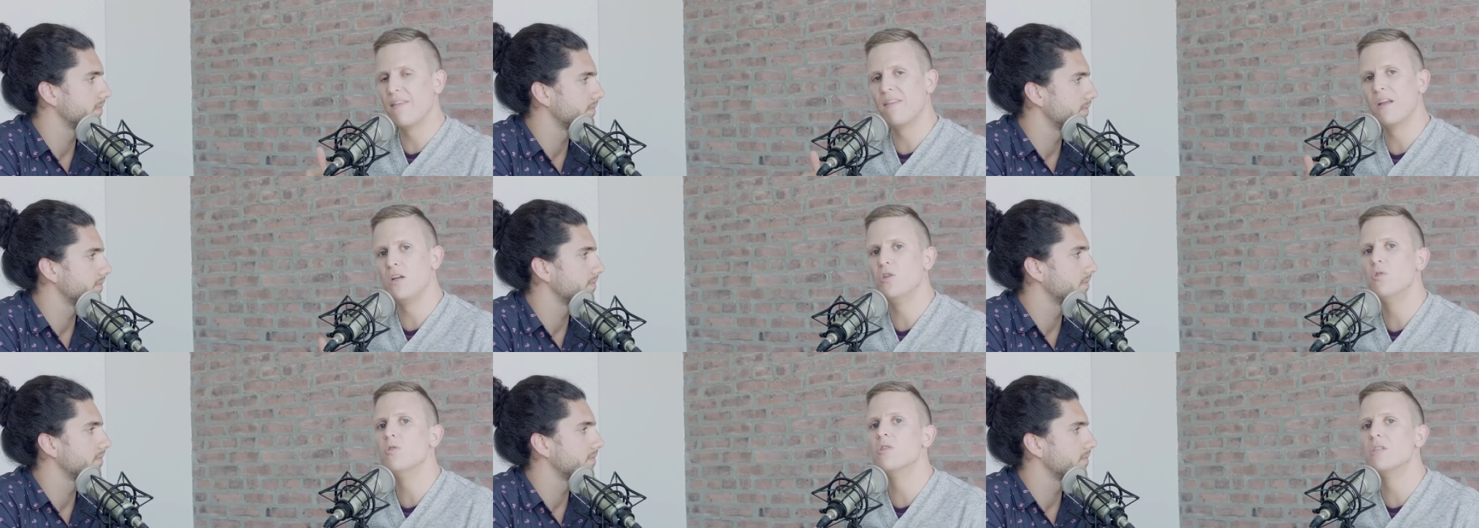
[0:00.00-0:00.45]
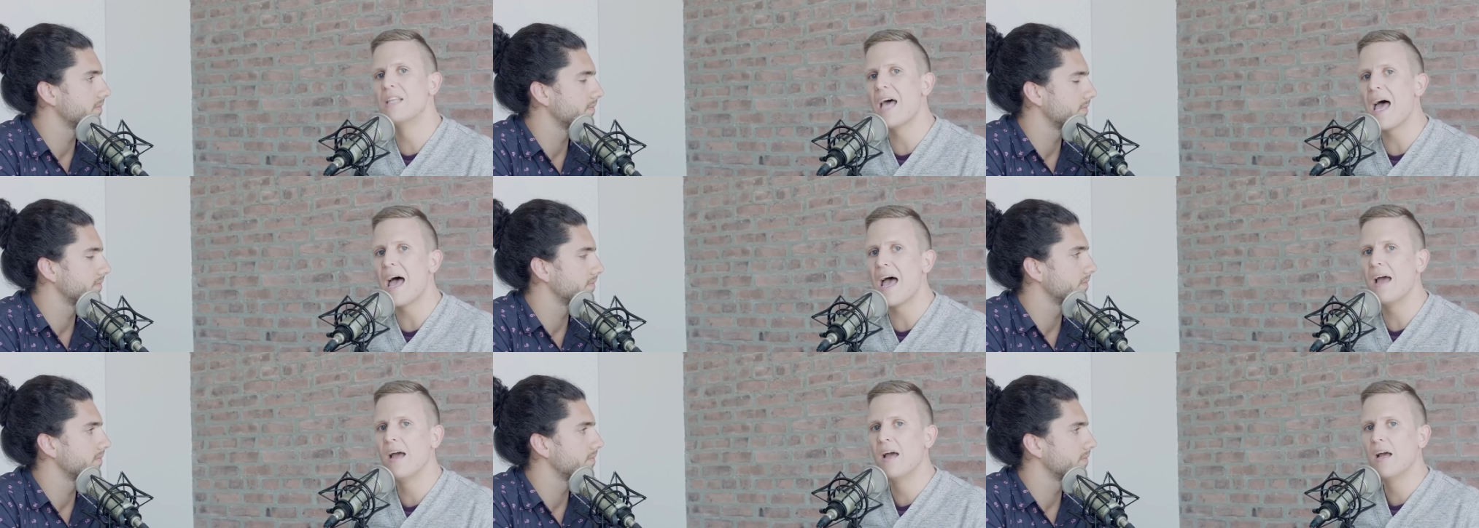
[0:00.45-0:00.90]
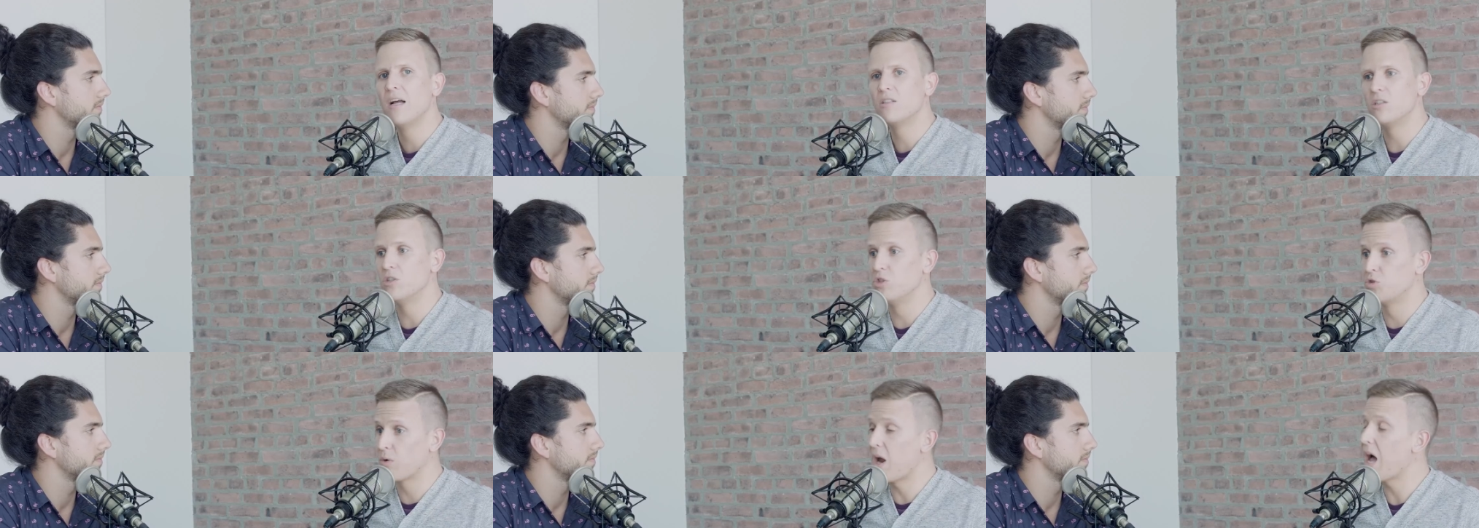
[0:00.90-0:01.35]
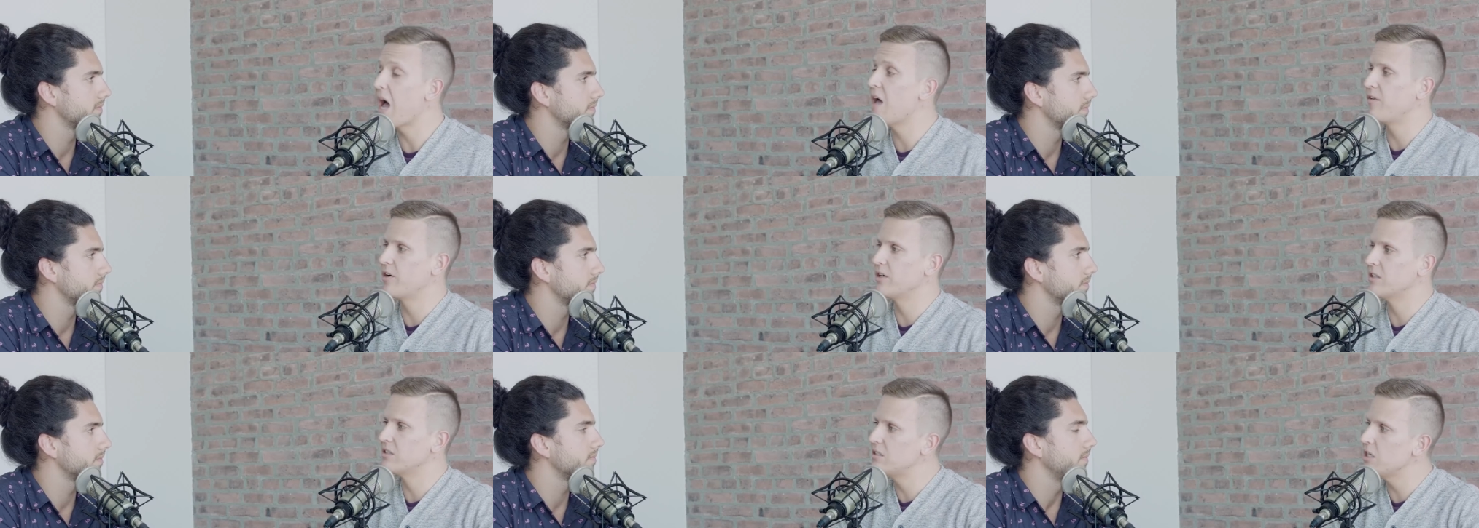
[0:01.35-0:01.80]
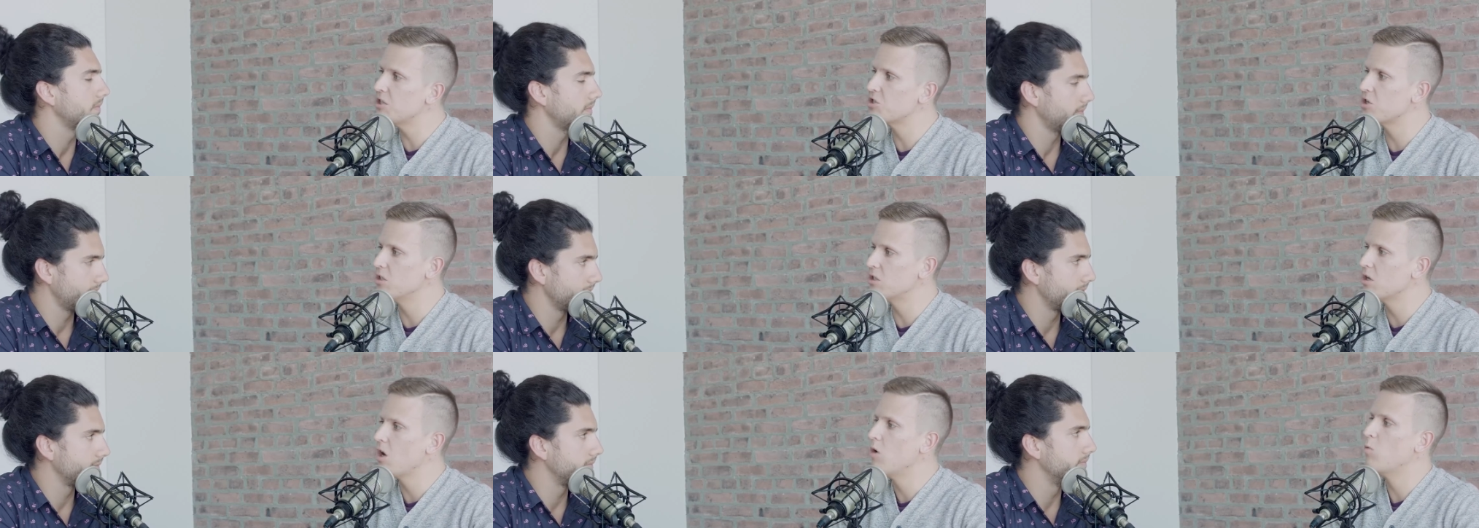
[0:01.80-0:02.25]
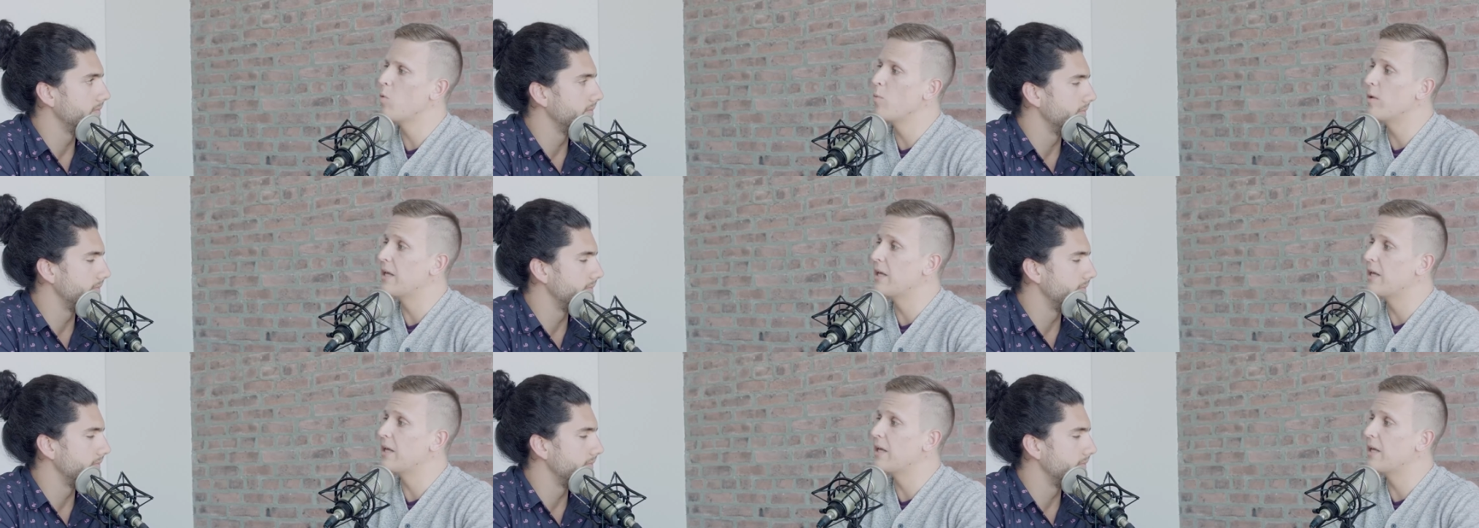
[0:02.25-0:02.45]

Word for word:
Speaker 1: and then use that to drive our decisions when